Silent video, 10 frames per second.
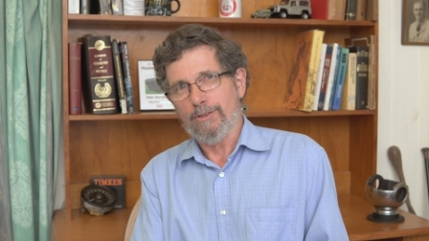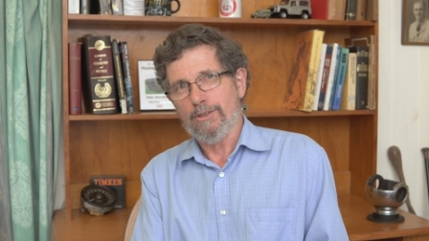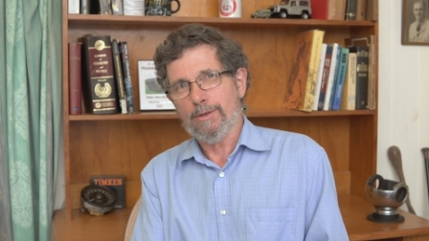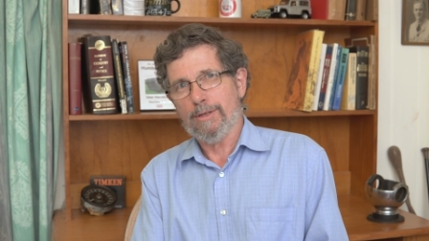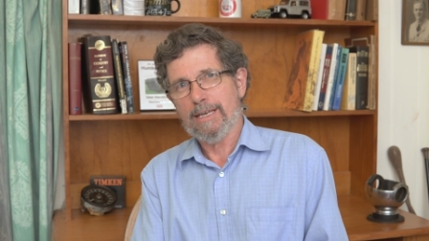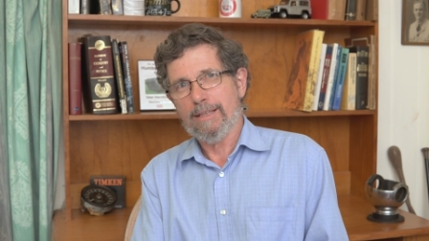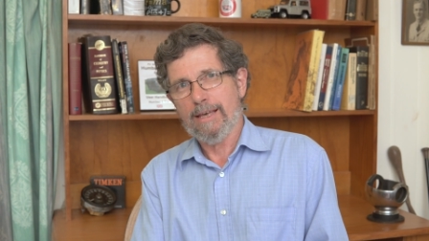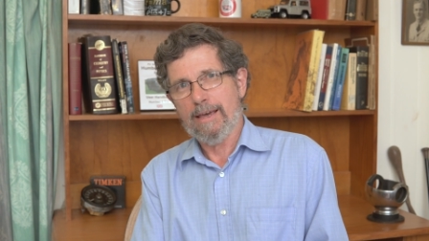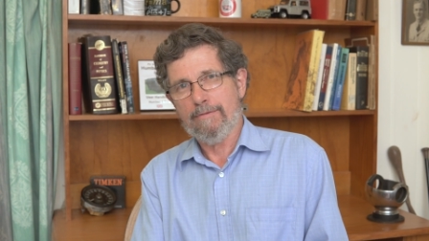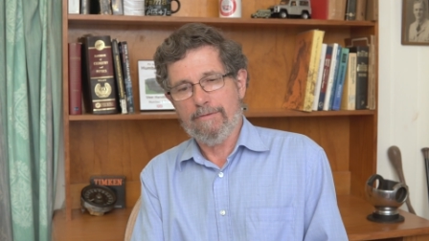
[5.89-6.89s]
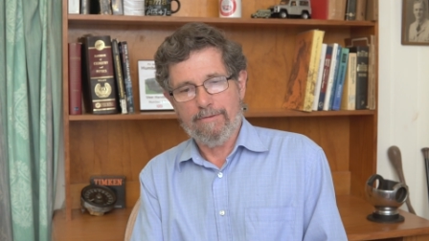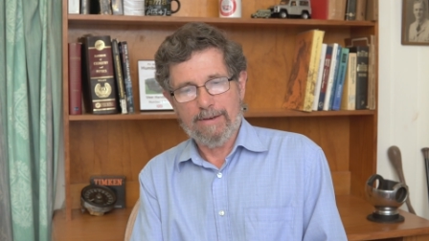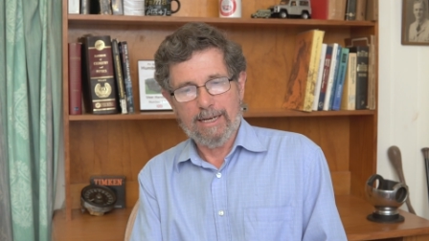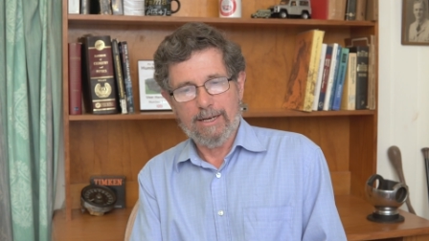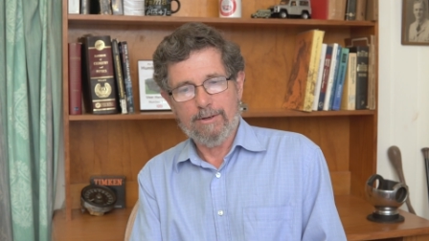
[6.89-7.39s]
do you think their
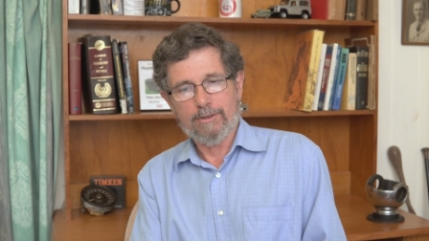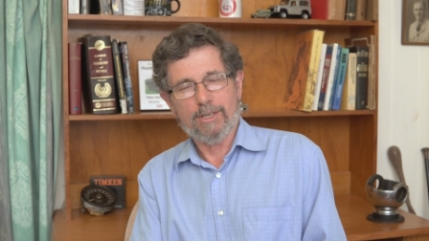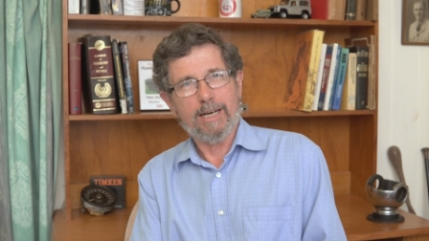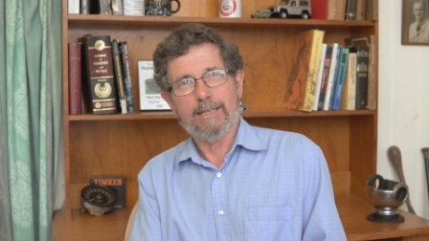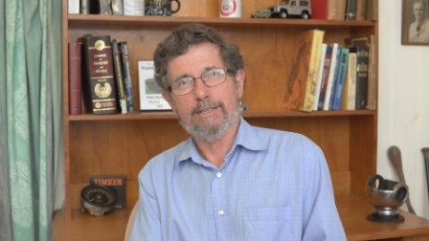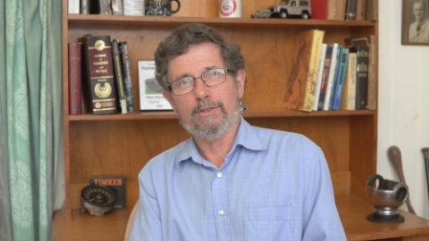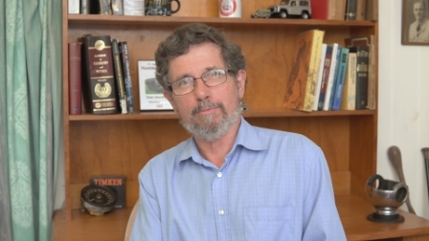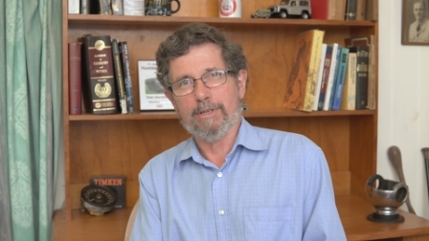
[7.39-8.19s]
fellow scientists